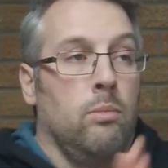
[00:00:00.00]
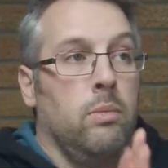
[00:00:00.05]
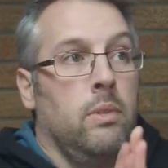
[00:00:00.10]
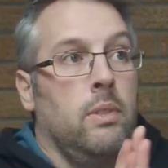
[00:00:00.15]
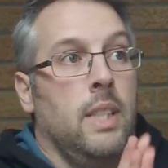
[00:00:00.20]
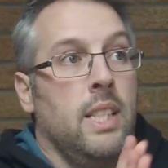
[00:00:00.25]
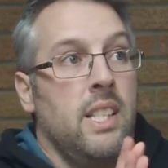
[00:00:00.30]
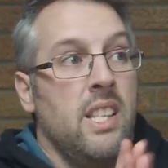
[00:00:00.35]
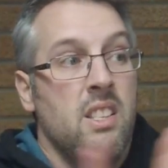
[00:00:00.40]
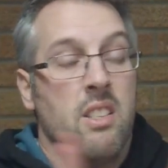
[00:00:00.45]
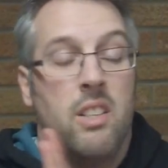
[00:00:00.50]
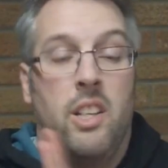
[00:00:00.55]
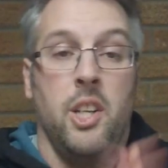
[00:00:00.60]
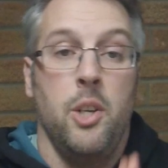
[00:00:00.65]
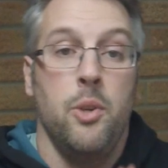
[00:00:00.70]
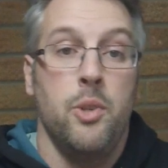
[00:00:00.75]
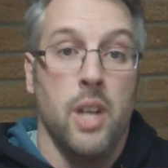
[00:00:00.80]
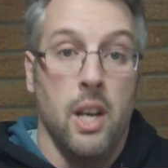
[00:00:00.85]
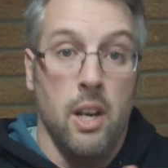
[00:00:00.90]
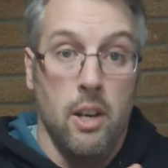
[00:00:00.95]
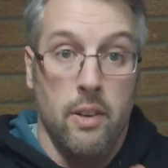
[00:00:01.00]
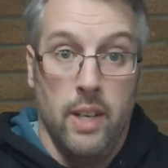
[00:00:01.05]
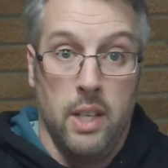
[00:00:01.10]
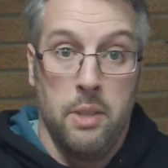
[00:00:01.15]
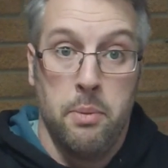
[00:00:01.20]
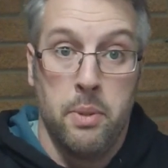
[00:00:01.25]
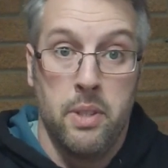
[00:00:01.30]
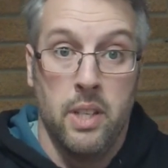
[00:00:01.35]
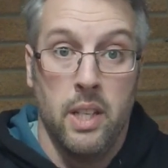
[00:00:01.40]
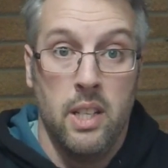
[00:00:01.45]
This isn't a huge area of
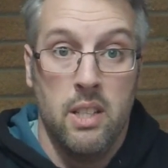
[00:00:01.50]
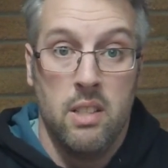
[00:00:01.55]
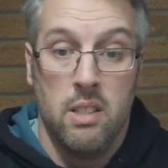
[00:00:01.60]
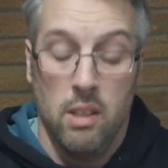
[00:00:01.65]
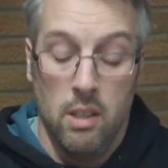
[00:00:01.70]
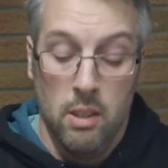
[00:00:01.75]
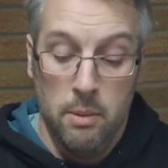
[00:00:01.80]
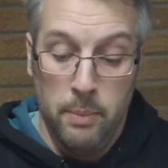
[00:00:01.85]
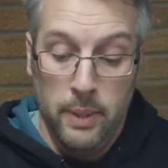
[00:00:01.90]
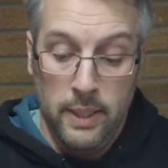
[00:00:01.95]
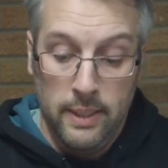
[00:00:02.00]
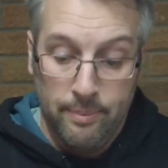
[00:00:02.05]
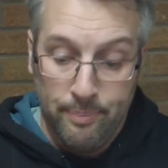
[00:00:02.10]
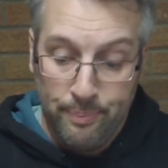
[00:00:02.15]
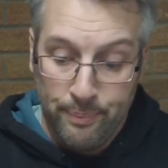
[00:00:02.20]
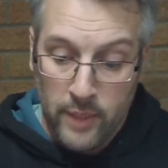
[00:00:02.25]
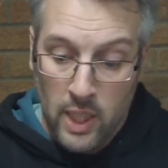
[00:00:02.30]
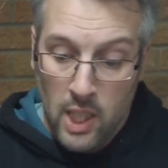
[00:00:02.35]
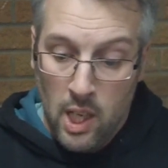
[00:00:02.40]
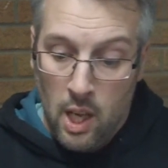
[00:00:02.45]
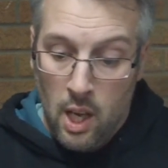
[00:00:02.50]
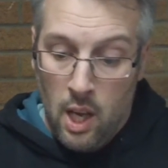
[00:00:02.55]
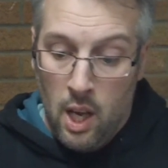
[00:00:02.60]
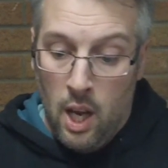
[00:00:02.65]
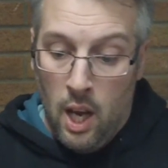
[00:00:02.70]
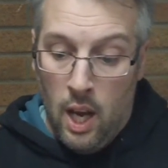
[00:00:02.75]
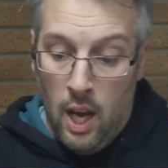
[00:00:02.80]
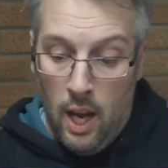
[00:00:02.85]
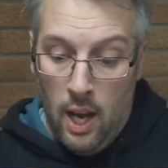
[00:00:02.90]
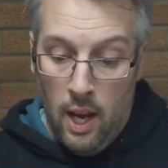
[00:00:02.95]
expertise, I'll admit,
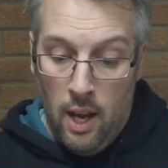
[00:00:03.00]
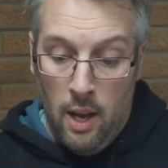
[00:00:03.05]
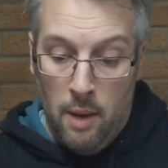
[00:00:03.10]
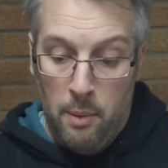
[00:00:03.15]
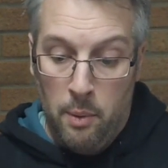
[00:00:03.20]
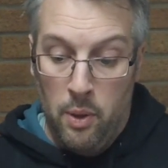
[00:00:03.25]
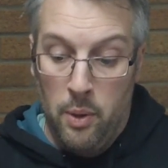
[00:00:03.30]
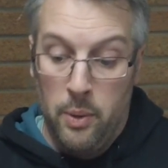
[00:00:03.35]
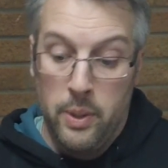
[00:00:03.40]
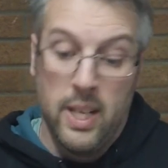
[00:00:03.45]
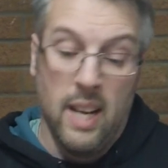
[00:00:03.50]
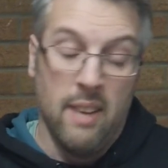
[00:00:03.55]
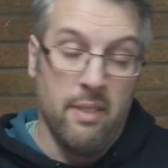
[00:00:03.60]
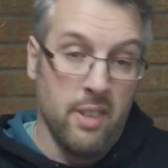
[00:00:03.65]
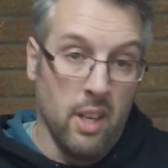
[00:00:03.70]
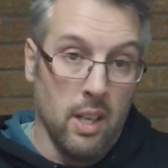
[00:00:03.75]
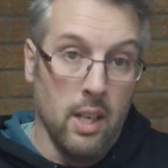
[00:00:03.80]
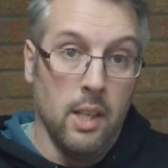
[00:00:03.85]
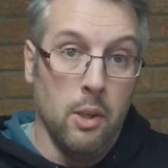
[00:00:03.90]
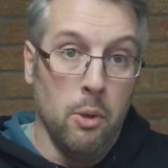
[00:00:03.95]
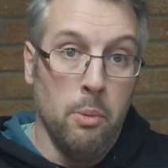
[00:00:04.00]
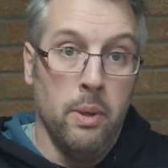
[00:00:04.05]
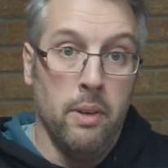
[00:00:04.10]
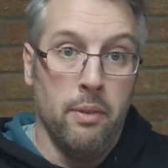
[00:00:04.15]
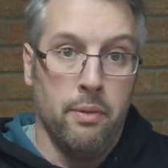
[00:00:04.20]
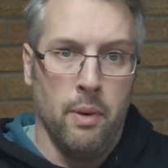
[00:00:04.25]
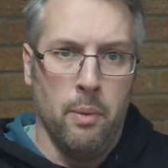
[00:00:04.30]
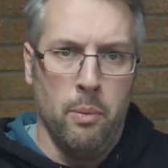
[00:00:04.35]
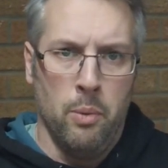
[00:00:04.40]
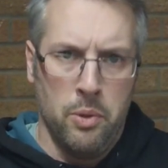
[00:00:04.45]
although I have done a little bit of
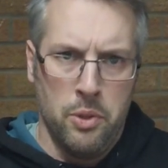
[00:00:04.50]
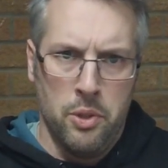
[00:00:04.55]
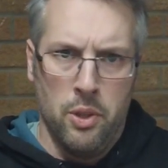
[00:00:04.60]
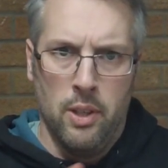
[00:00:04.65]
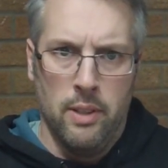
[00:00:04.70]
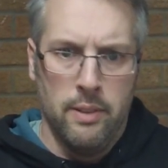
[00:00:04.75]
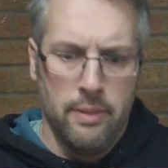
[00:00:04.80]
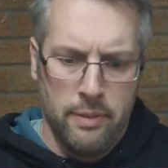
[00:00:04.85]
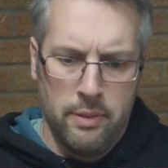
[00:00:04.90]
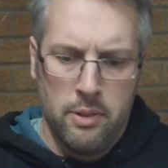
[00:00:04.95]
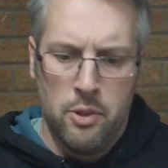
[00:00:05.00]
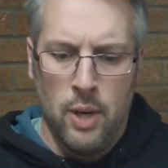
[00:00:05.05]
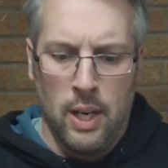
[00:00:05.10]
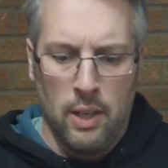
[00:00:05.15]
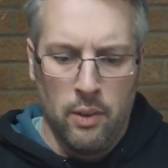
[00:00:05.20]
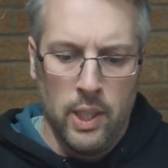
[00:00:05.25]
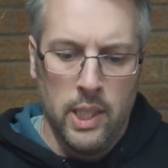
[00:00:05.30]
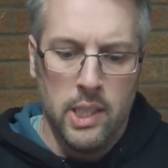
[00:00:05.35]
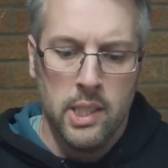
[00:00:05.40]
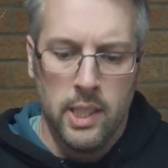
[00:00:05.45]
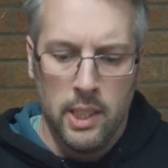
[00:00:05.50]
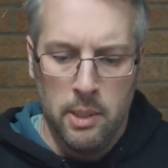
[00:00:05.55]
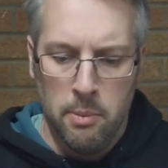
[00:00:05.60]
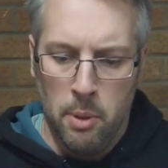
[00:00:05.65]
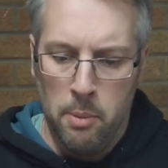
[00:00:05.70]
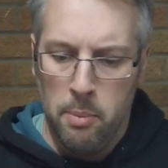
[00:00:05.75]
front-wheel drive drag racing in my